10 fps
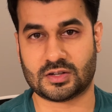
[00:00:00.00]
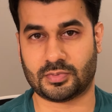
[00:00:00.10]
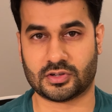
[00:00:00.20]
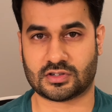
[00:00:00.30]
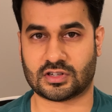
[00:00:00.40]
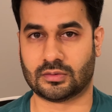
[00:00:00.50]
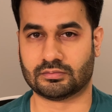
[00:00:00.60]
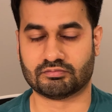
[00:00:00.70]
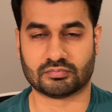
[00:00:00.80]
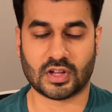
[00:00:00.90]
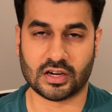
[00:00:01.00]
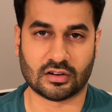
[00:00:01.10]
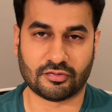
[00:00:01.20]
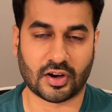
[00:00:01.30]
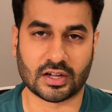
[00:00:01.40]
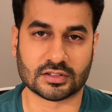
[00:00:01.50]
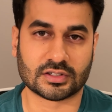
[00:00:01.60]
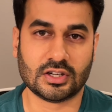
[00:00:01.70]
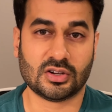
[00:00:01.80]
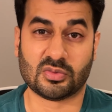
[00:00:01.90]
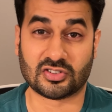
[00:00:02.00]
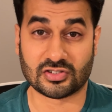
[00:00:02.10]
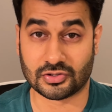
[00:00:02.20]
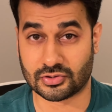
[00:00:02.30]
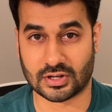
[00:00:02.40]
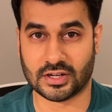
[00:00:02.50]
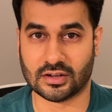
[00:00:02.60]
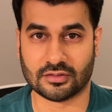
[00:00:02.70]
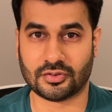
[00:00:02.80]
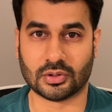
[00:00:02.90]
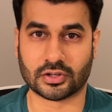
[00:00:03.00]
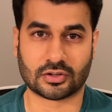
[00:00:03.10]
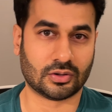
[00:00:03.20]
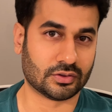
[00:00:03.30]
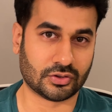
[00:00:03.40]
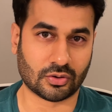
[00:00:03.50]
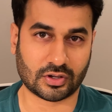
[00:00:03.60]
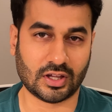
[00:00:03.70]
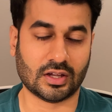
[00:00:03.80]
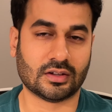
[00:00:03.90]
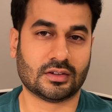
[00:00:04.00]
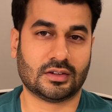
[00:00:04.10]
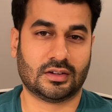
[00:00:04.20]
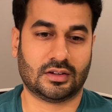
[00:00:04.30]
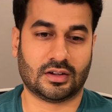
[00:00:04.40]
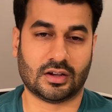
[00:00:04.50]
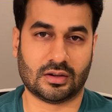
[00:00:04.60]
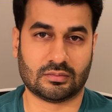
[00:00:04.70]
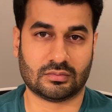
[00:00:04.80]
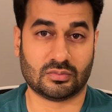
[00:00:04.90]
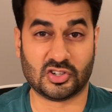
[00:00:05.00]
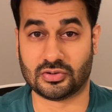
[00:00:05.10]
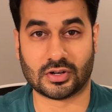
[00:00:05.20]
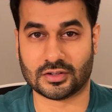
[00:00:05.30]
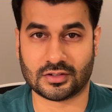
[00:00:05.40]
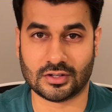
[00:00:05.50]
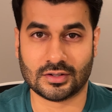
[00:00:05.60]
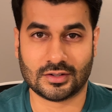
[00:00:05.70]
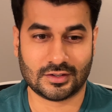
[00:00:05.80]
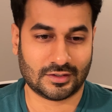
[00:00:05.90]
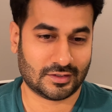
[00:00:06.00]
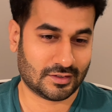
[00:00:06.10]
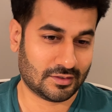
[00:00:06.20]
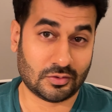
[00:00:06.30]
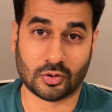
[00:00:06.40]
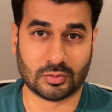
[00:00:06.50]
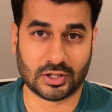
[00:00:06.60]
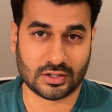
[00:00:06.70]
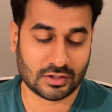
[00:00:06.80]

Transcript: plus some hidden files, which is usually in a folder called .git, which you can't see normally.